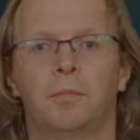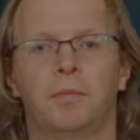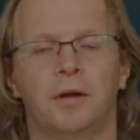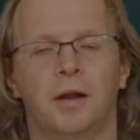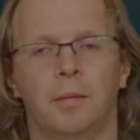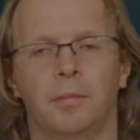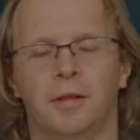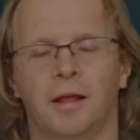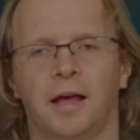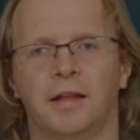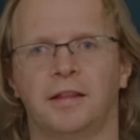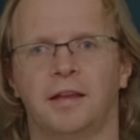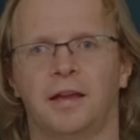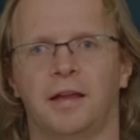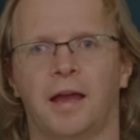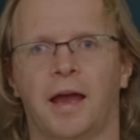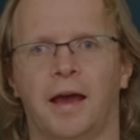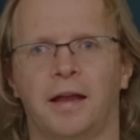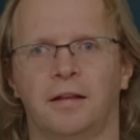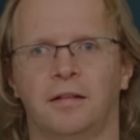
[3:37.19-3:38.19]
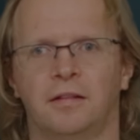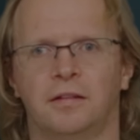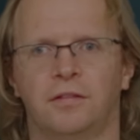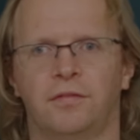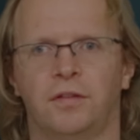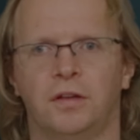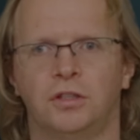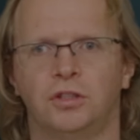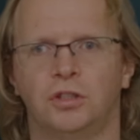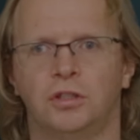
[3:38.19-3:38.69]
but I'm glad they added this
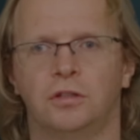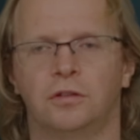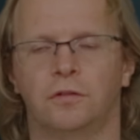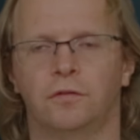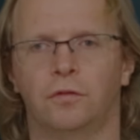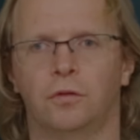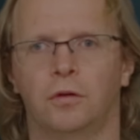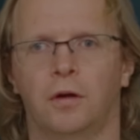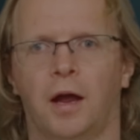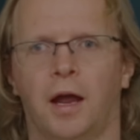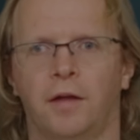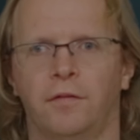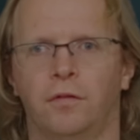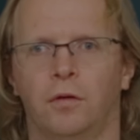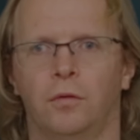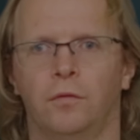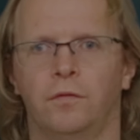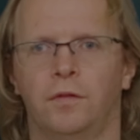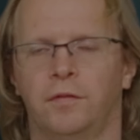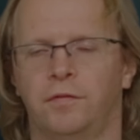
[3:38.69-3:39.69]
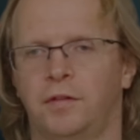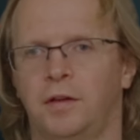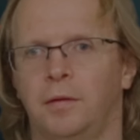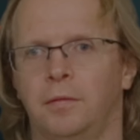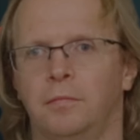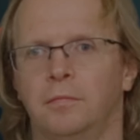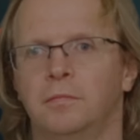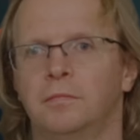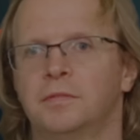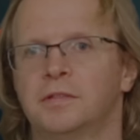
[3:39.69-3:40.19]
feature for iPhone
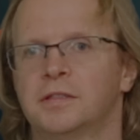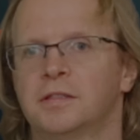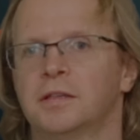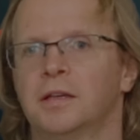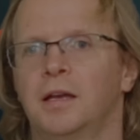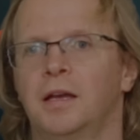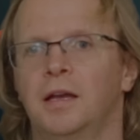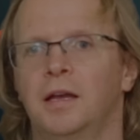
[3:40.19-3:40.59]
15s.